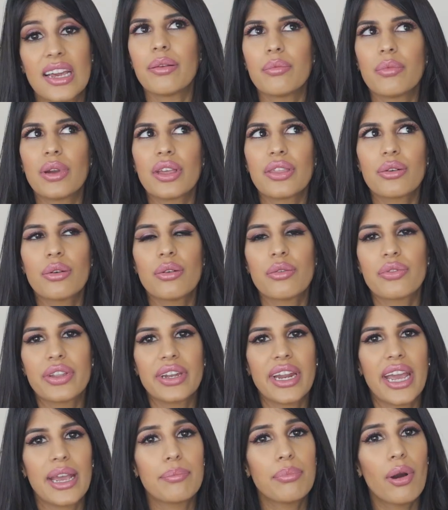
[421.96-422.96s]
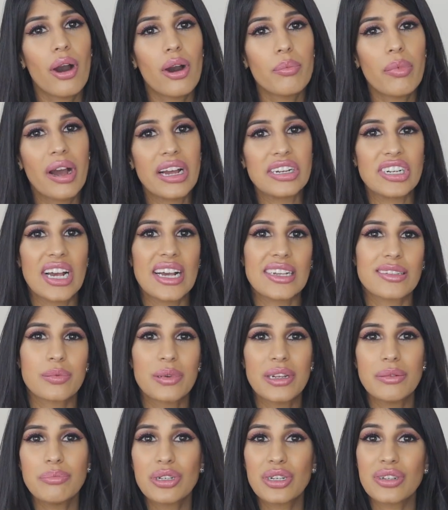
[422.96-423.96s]
and we thought of the name Pop by
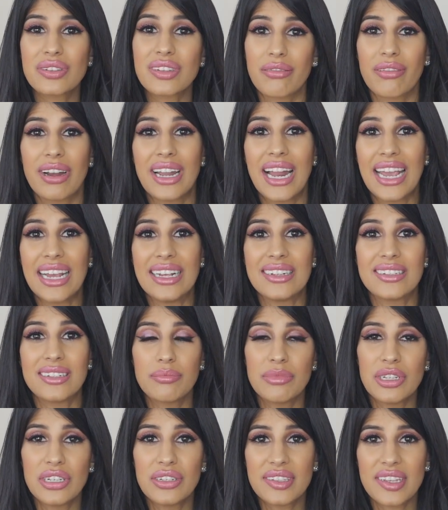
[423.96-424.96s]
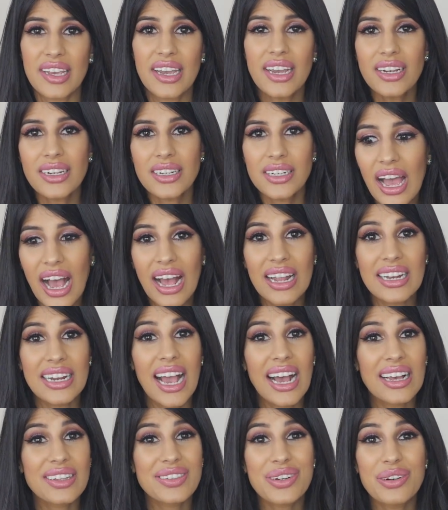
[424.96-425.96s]
Jasmin because it related to music, and it
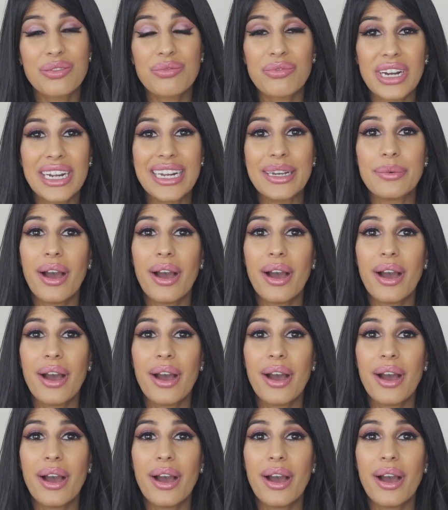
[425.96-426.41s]
has gone really